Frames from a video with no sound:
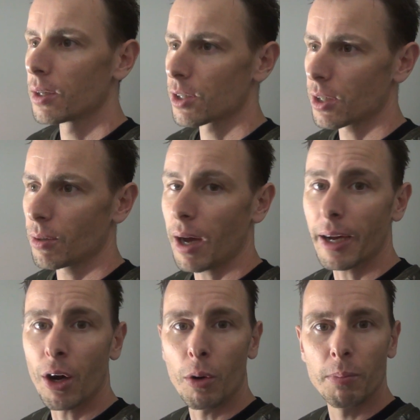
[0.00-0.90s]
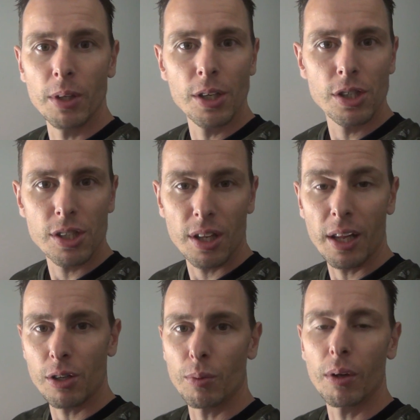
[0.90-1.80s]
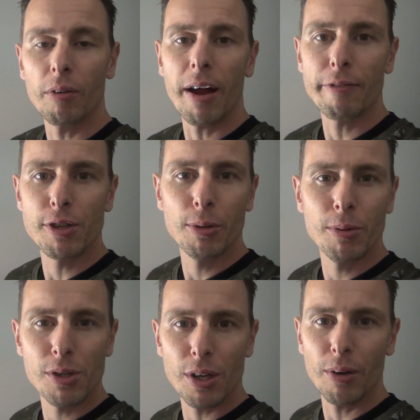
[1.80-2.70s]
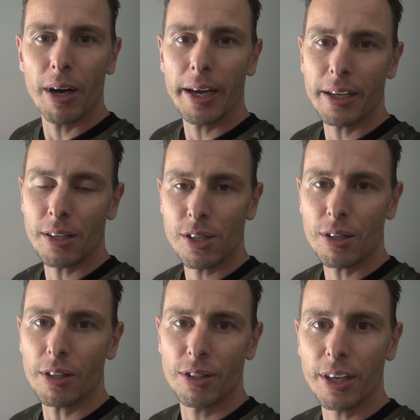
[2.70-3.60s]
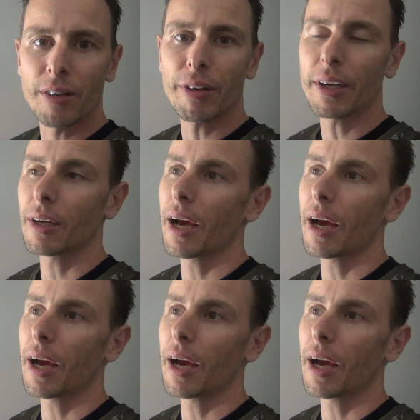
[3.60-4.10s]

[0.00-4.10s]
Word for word: So I hope these things will arrive soon so I can start tinkering.